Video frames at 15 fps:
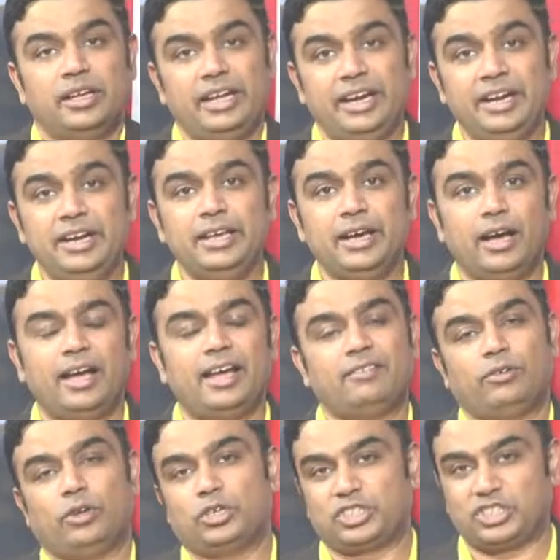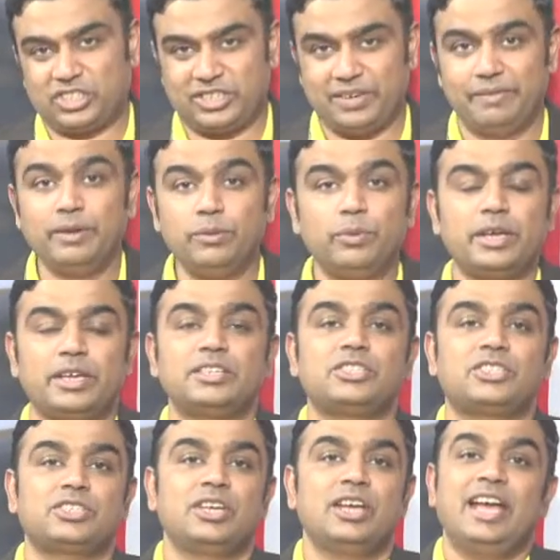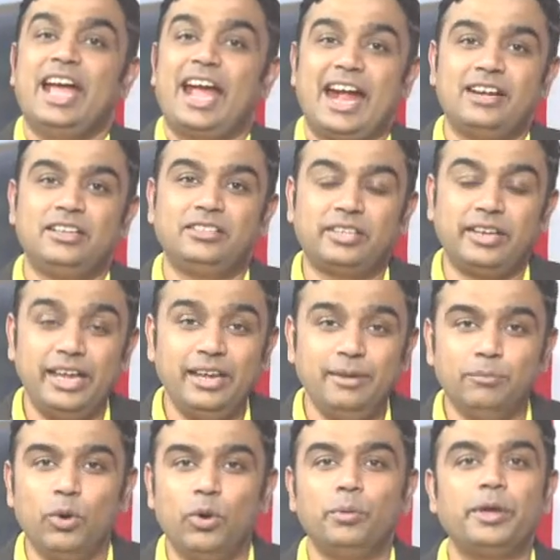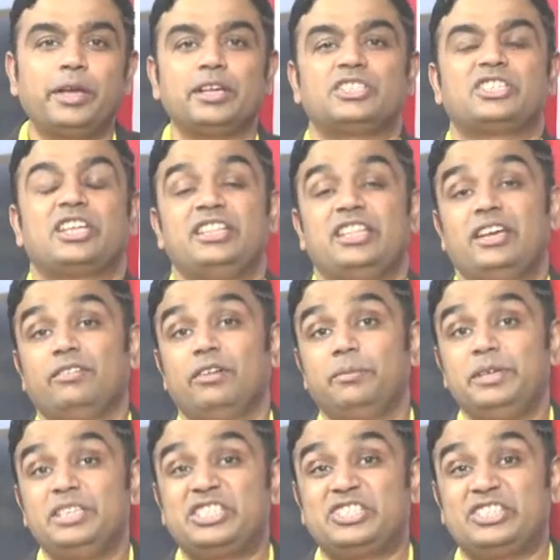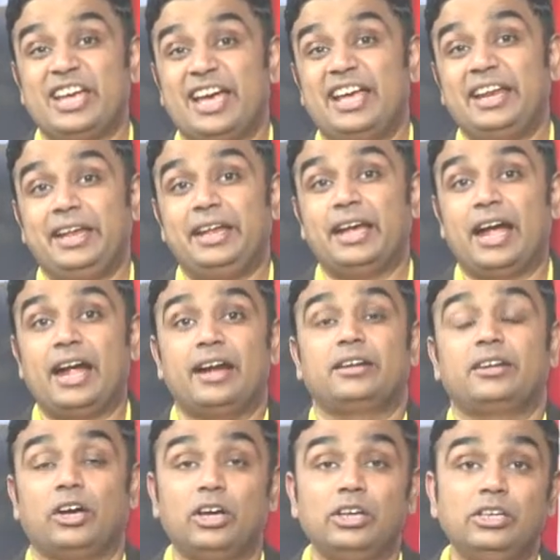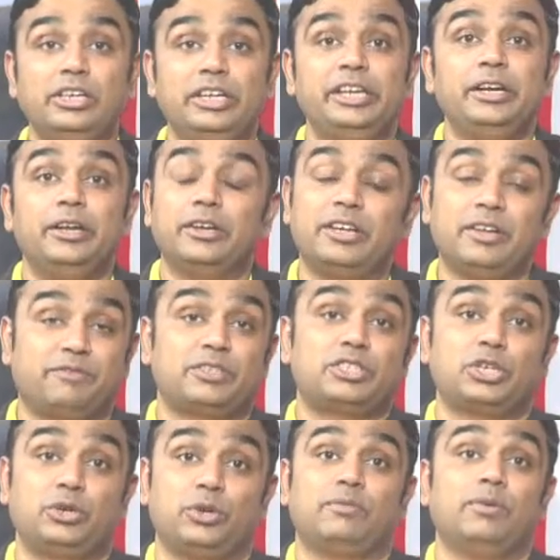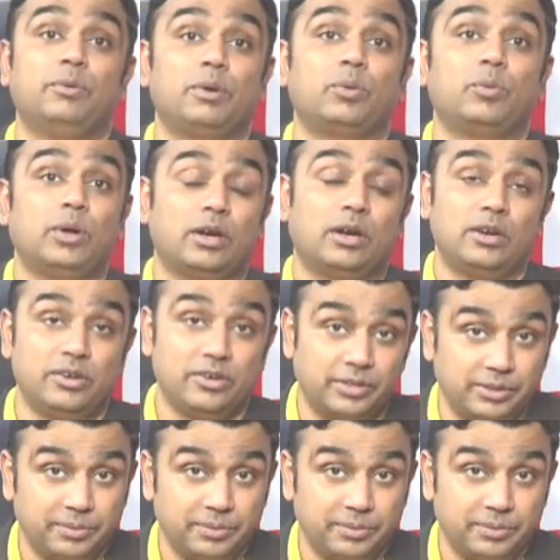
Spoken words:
India have lost 7 wickets and 3 more wickets, and they will be staring at a lead, a deficit of over 100.